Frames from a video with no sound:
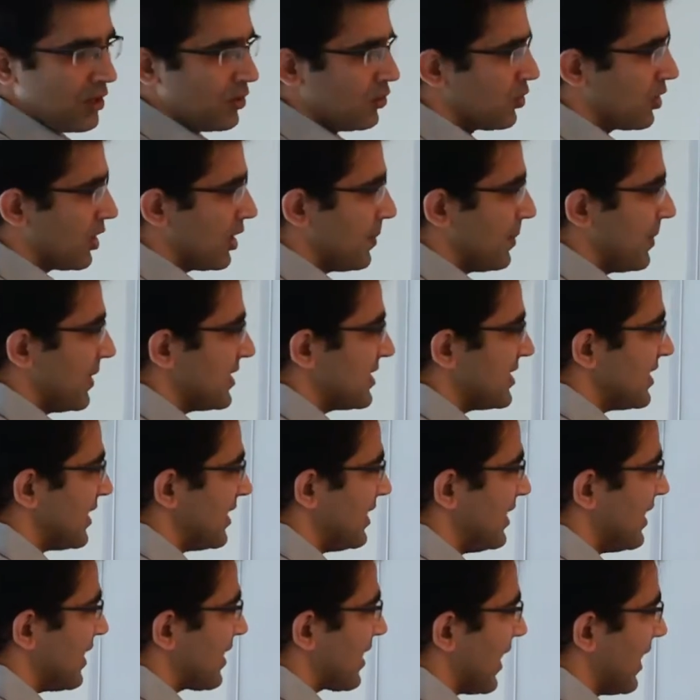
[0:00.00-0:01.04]
you can
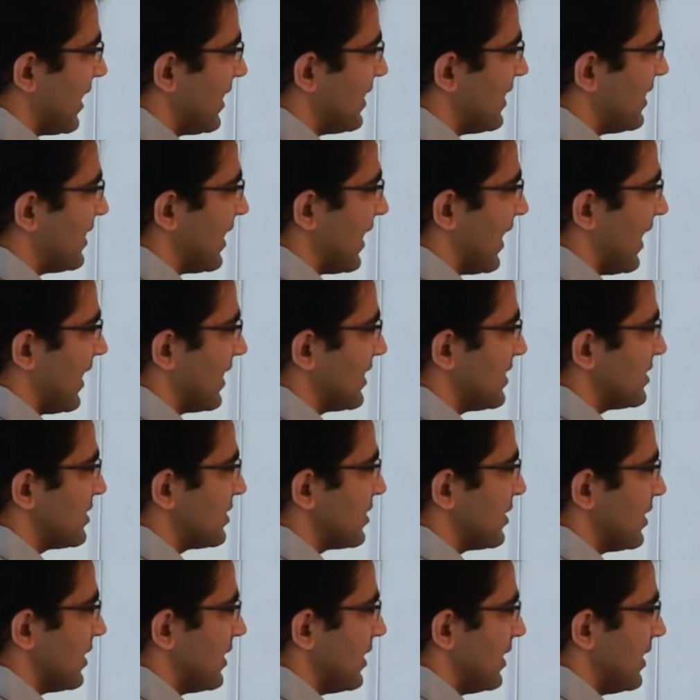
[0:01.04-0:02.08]
basically write it as
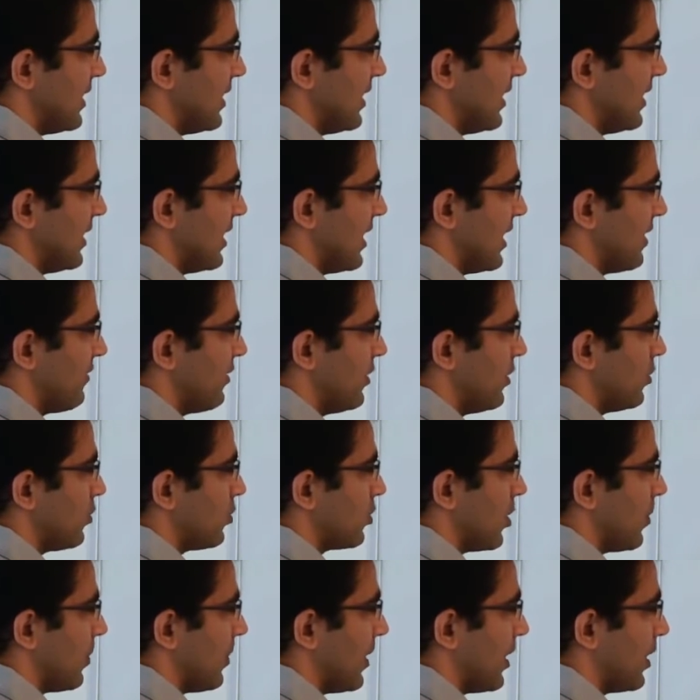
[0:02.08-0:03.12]
11 to
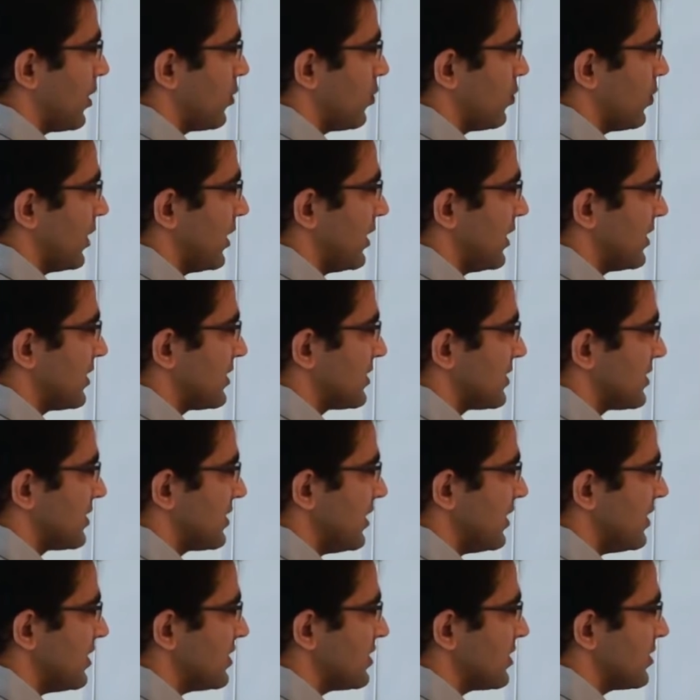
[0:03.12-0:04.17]
the power
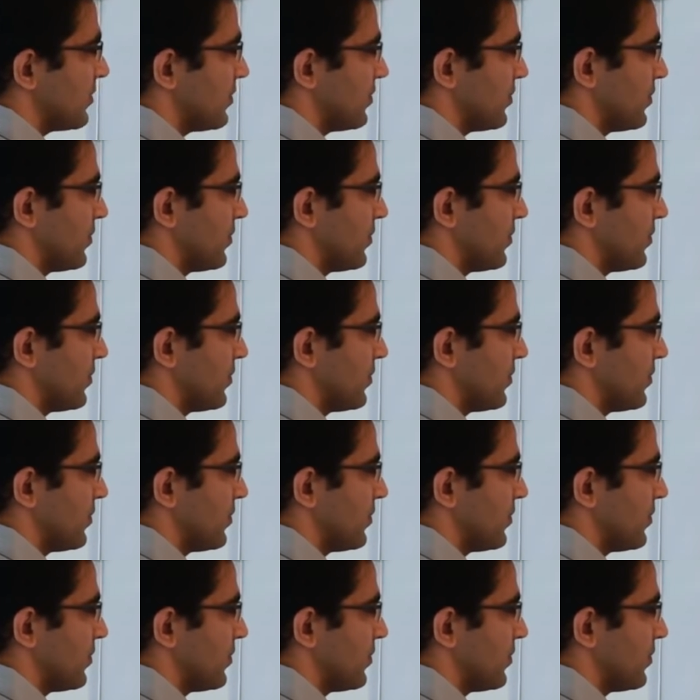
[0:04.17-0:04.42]
26,